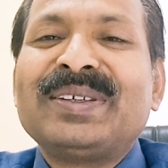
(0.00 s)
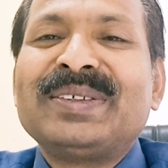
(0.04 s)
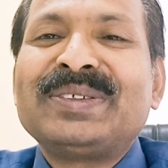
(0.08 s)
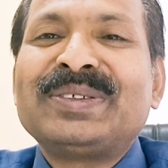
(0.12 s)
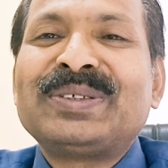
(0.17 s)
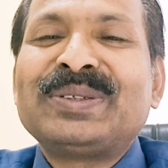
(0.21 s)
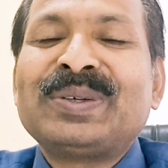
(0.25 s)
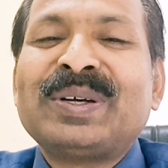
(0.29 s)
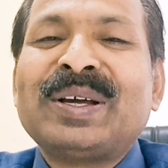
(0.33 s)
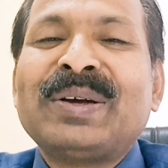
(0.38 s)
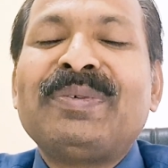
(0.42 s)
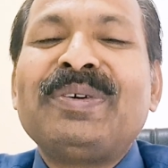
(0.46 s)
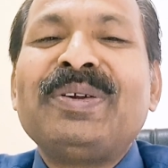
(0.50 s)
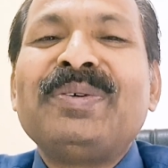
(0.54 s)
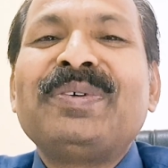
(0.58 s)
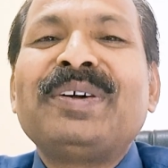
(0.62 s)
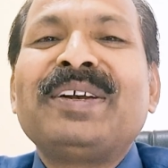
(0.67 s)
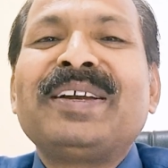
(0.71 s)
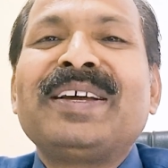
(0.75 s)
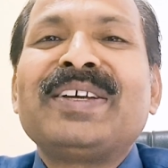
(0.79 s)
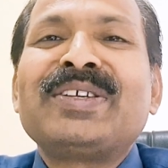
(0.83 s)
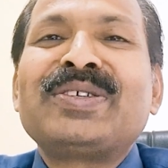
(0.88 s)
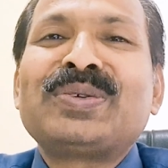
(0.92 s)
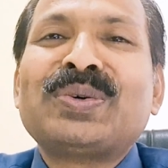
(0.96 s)
So
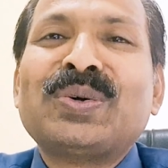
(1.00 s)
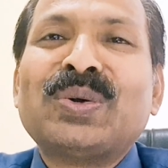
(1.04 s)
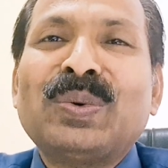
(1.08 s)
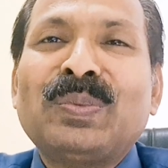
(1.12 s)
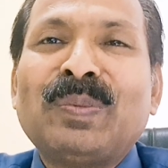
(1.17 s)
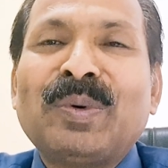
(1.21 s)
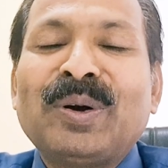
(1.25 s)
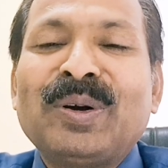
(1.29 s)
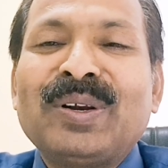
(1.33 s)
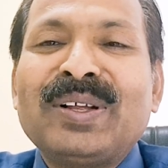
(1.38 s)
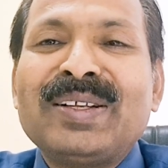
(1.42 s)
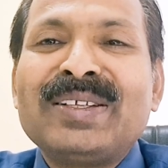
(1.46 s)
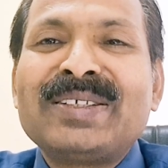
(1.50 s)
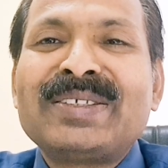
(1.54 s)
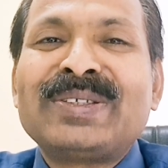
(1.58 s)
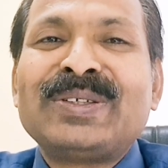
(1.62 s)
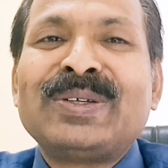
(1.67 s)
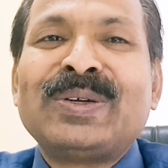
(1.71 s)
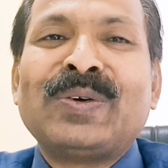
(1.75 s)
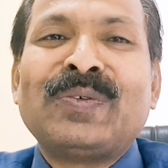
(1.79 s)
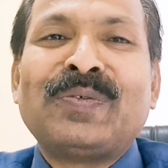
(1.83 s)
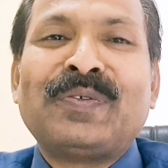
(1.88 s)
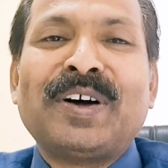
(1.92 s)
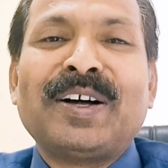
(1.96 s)
everyone has role models.
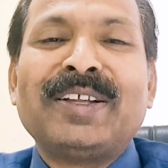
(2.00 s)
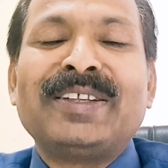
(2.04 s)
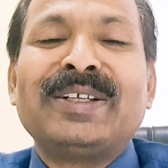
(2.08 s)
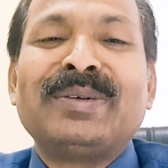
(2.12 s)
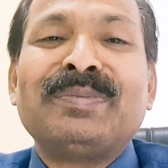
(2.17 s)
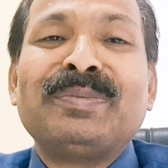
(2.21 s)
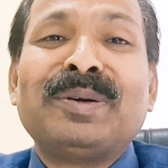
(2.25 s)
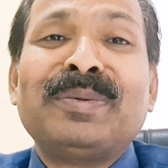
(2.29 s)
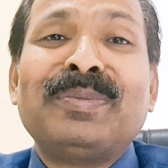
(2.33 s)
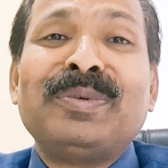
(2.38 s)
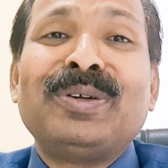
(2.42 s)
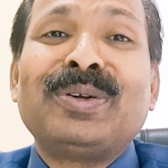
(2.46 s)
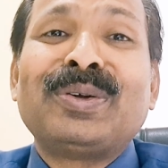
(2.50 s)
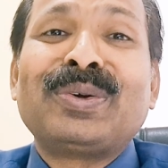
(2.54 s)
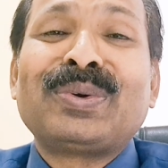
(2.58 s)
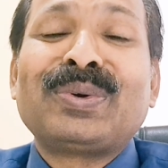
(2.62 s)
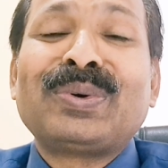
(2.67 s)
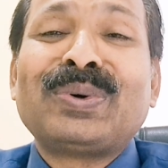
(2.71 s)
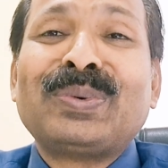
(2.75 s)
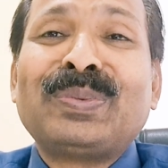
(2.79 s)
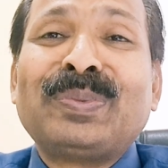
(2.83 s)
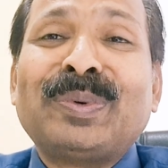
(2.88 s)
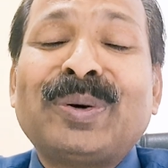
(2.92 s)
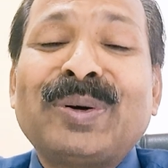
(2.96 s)
Your father may be your
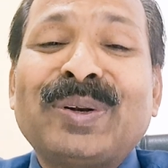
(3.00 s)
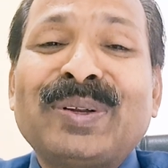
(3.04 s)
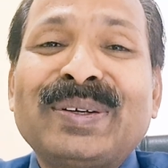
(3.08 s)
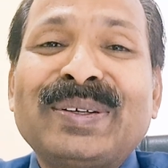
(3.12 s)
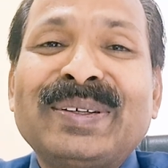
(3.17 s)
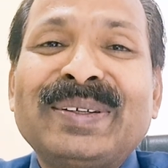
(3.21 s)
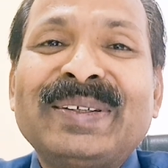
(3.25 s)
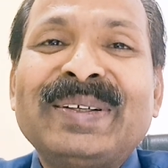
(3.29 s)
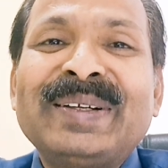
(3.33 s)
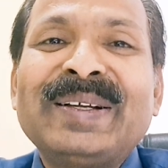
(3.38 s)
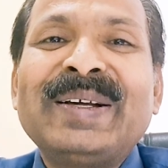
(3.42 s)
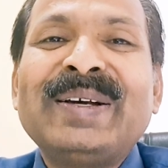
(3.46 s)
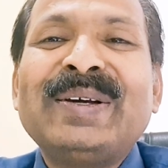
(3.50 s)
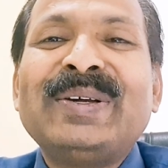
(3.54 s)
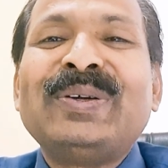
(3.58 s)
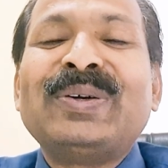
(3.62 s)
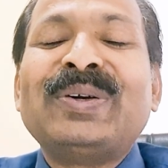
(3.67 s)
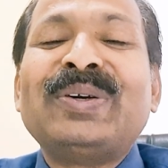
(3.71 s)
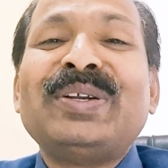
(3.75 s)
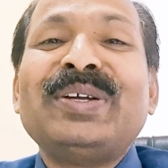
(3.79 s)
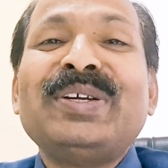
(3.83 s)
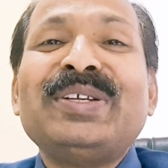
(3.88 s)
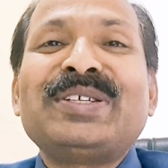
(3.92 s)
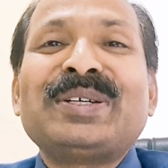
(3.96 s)
role model,
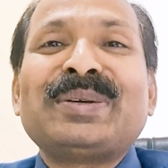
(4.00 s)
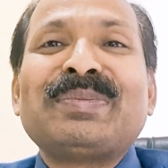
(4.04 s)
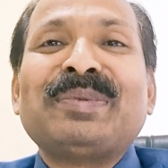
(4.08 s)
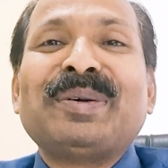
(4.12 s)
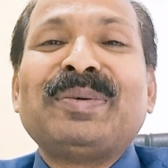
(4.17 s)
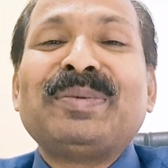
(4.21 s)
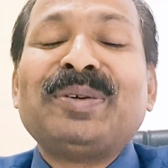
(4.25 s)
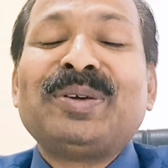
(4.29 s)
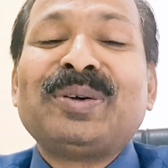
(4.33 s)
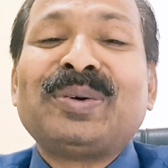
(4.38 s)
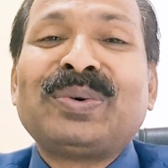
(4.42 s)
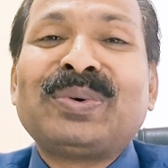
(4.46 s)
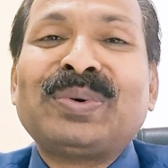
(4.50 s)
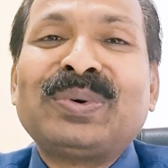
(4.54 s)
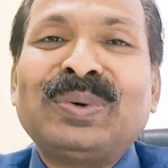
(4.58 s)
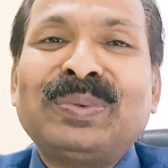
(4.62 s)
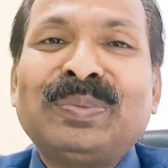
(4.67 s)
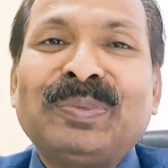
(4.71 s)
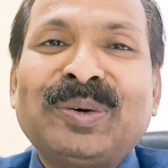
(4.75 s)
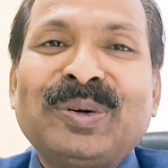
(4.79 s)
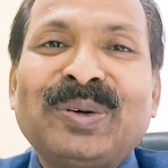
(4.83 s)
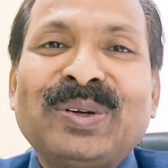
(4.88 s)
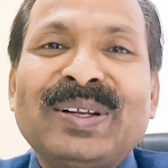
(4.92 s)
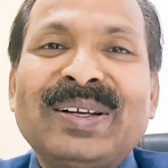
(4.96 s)
your teacher may be your role
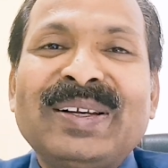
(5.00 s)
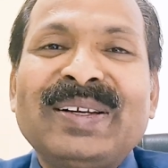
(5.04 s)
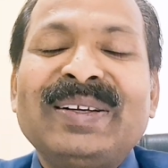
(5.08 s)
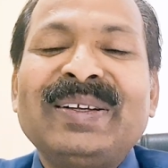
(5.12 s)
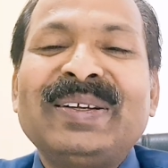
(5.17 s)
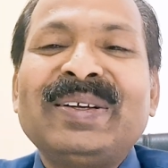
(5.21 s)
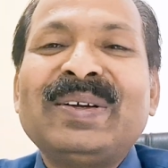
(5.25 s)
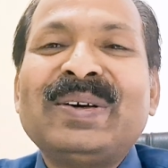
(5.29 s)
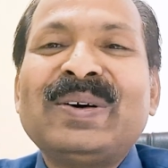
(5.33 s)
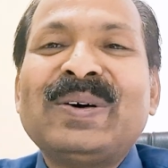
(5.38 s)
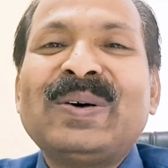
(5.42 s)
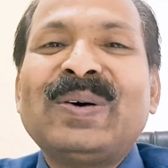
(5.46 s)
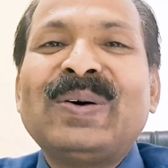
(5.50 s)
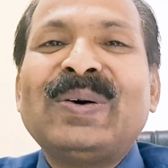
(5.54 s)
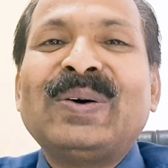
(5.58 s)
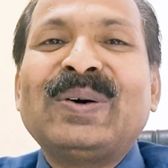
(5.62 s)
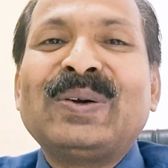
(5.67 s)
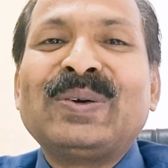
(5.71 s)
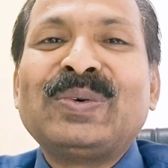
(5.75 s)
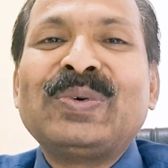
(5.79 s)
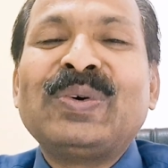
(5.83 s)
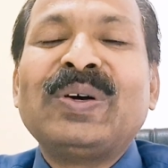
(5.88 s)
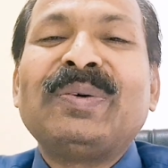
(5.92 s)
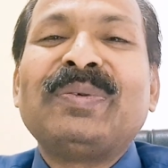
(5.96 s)
model, or
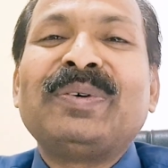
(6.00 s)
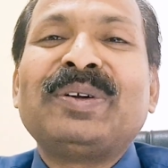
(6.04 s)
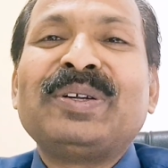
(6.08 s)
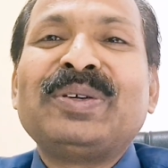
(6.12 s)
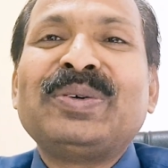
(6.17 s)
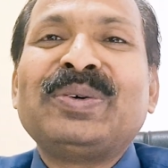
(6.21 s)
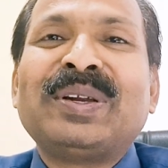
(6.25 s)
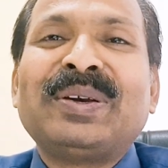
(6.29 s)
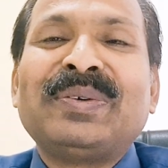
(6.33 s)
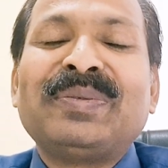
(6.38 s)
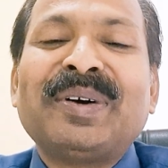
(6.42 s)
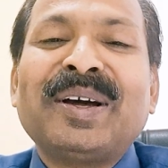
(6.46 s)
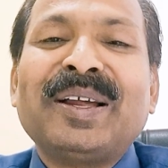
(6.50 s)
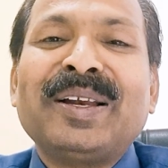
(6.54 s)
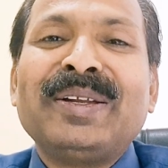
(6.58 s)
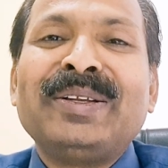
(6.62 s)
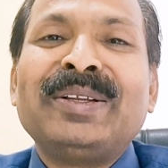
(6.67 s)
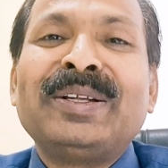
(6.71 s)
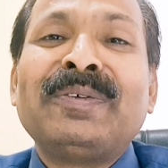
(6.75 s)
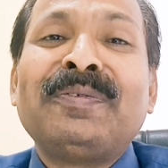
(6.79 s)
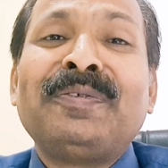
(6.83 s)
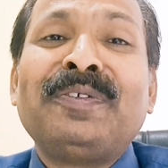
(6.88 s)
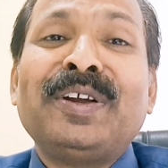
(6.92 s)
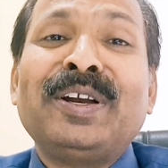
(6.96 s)
whoever you admire in
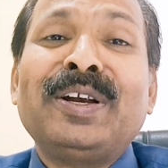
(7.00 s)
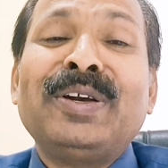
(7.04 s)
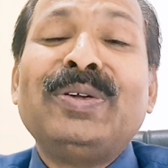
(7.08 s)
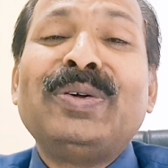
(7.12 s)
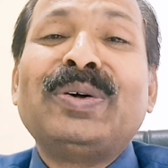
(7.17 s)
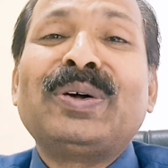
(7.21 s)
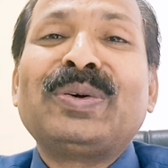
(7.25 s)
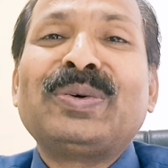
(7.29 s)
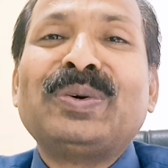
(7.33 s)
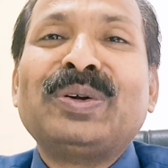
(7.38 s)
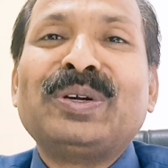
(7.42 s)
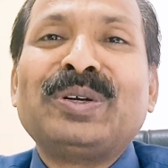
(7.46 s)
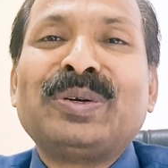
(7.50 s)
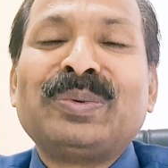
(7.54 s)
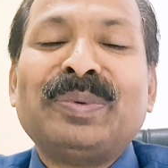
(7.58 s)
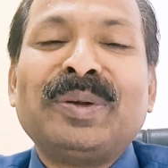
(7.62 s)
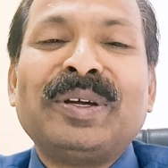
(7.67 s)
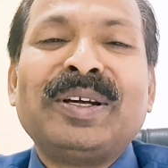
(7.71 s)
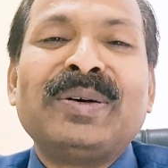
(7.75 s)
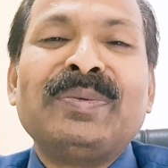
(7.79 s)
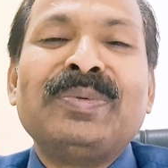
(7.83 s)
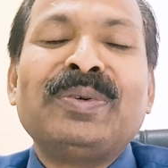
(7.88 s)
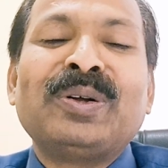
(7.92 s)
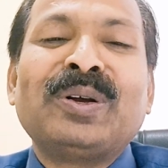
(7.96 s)
the field you are going to
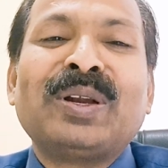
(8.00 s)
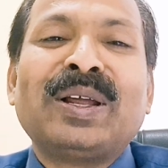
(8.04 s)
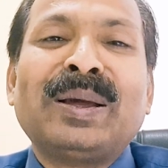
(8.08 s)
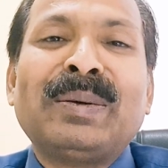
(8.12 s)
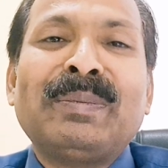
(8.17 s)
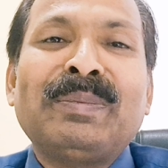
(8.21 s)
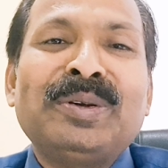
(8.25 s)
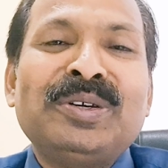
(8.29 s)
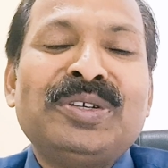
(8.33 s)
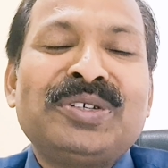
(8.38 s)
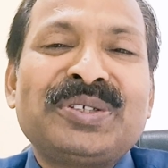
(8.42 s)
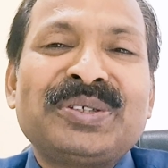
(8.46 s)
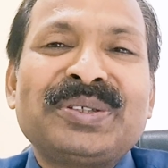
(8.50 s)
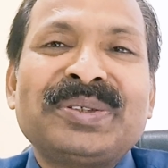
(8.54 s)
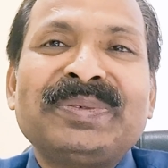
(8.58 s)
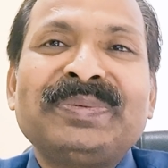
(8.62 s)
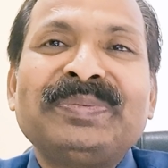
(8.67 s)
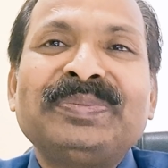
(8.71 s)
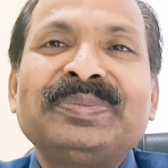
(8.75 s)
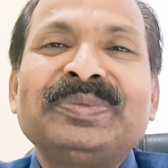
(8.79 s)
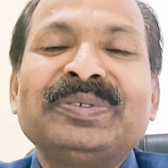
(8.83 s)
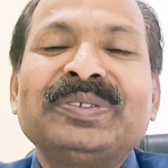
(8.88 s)
become your ambition.